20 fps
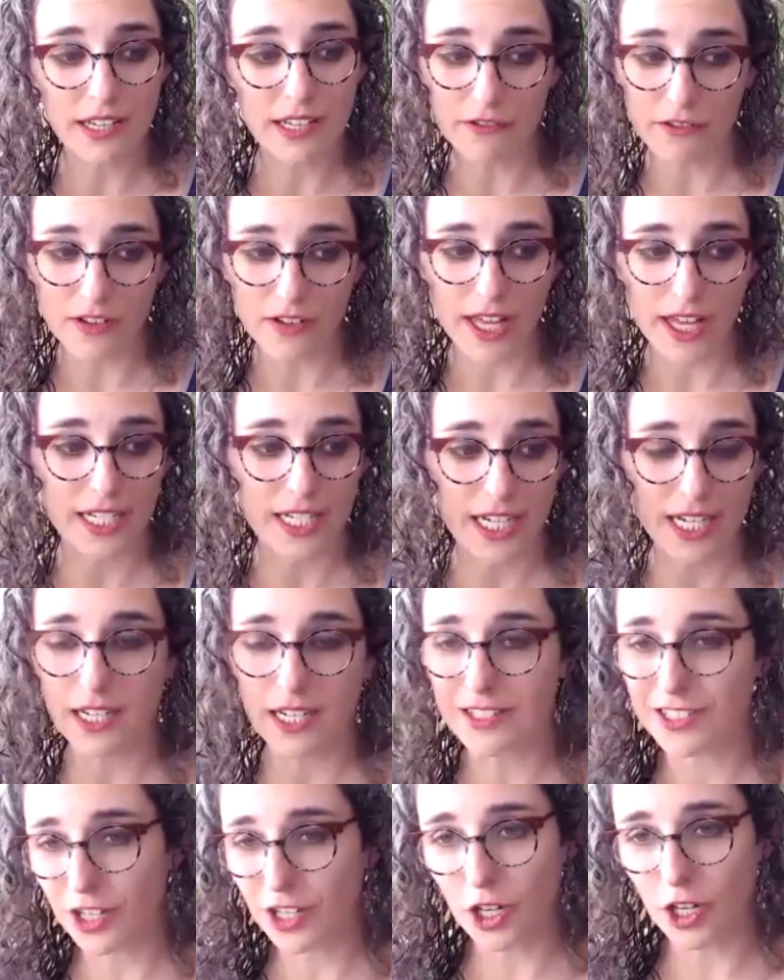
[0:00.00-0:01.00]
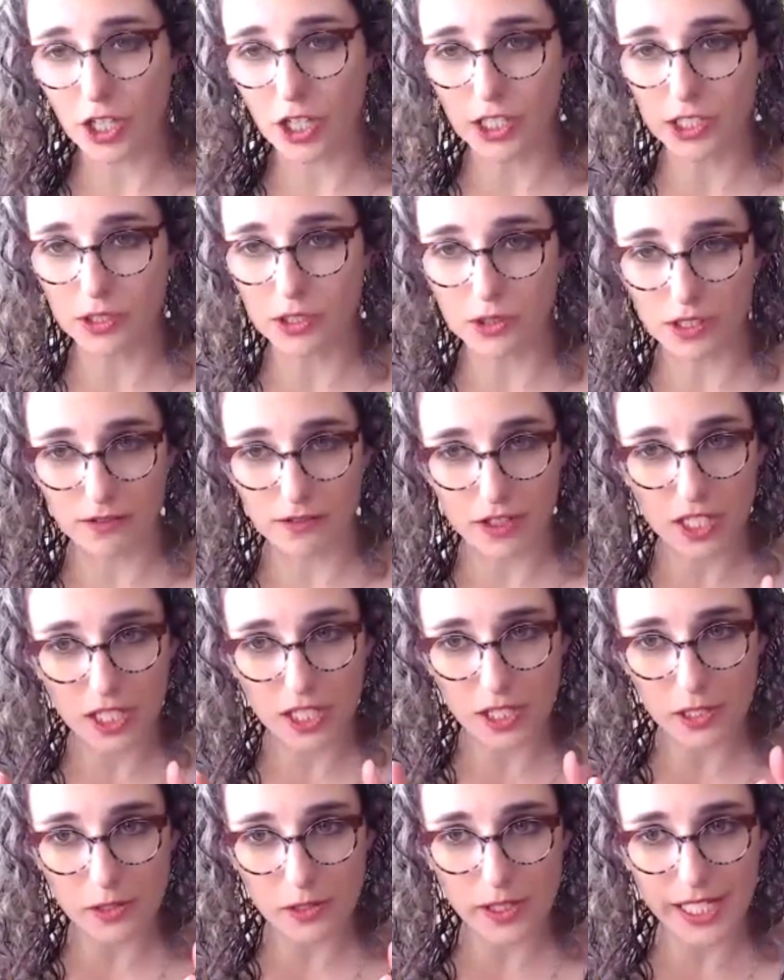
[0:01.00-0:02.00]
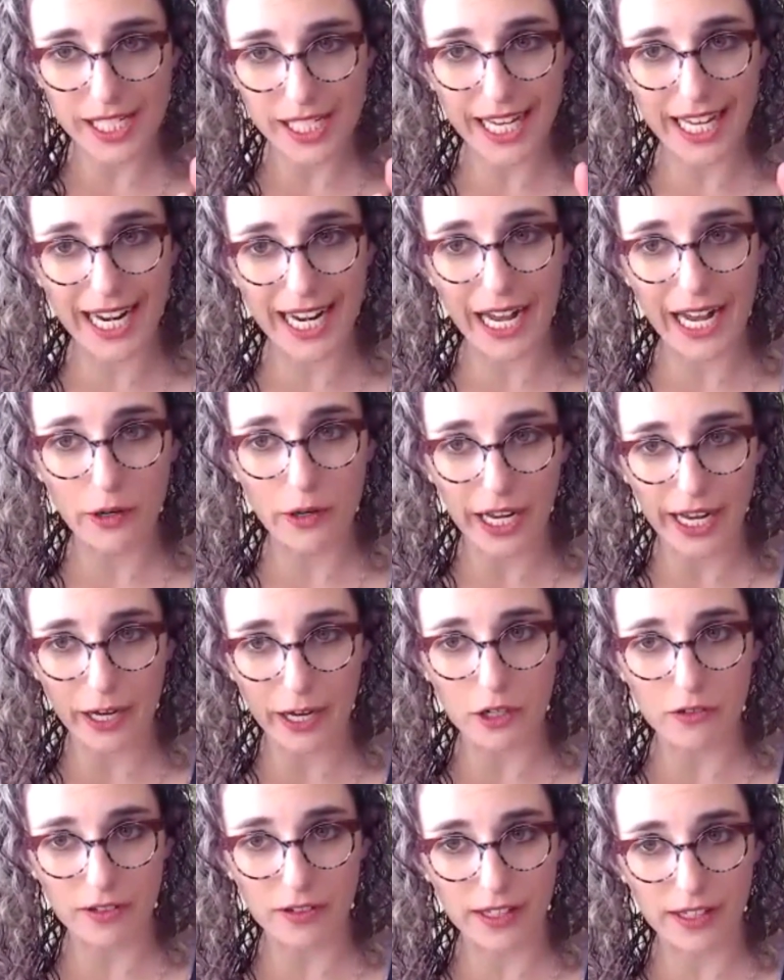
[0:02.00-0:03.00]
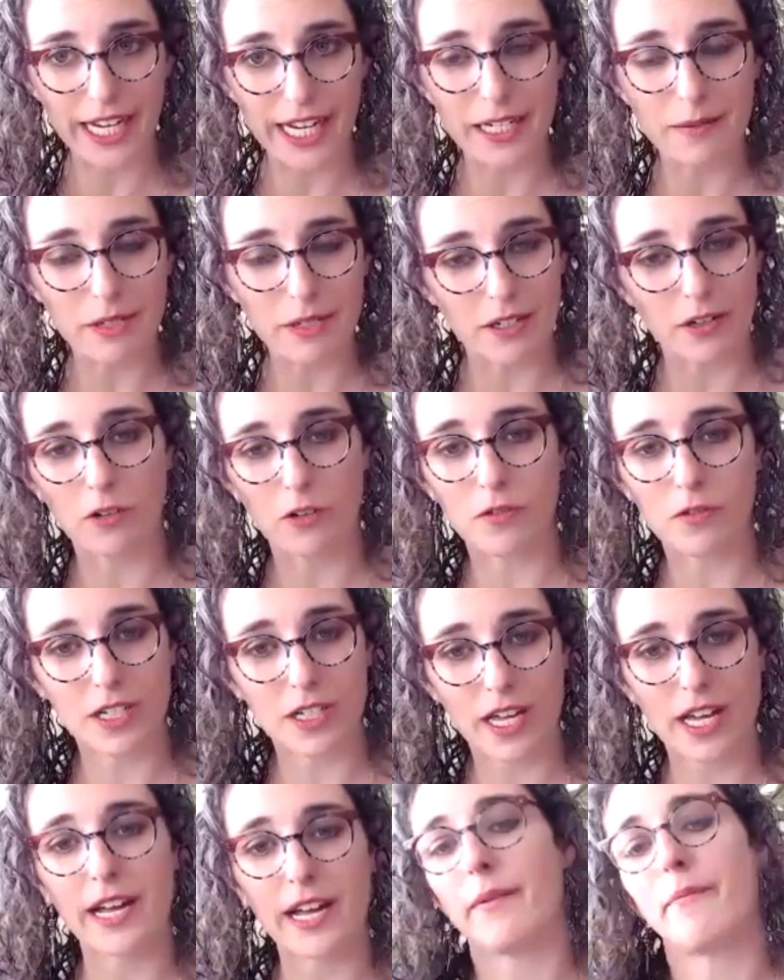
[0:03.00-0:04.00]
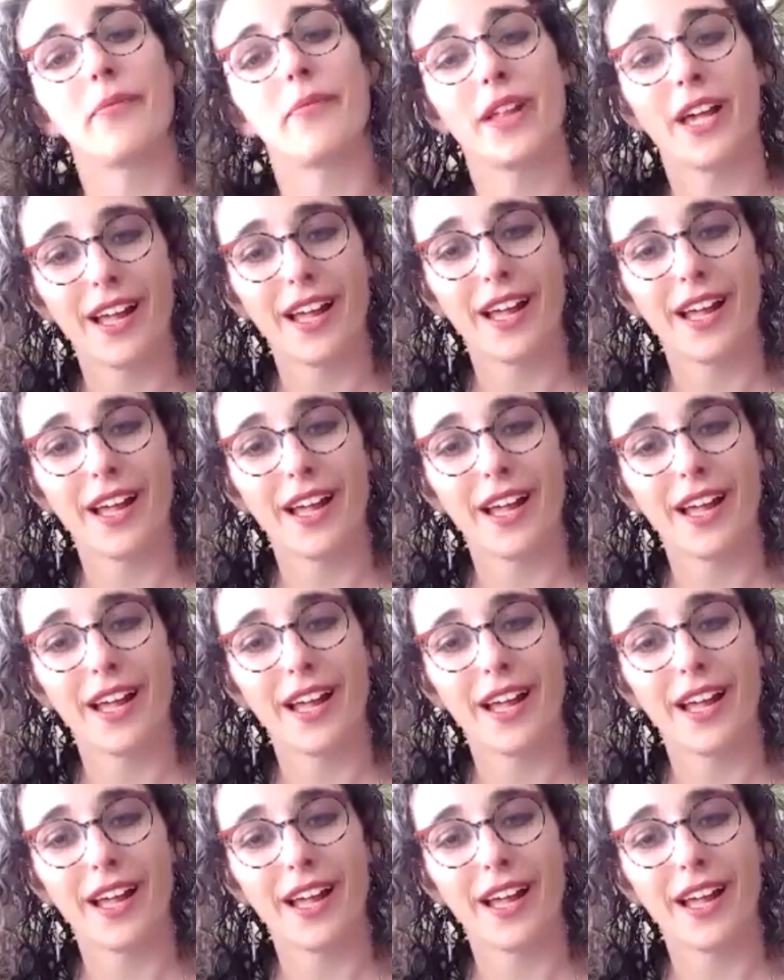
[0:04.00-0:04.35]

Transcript: for that data to all sort of slowly get out of alignment over time.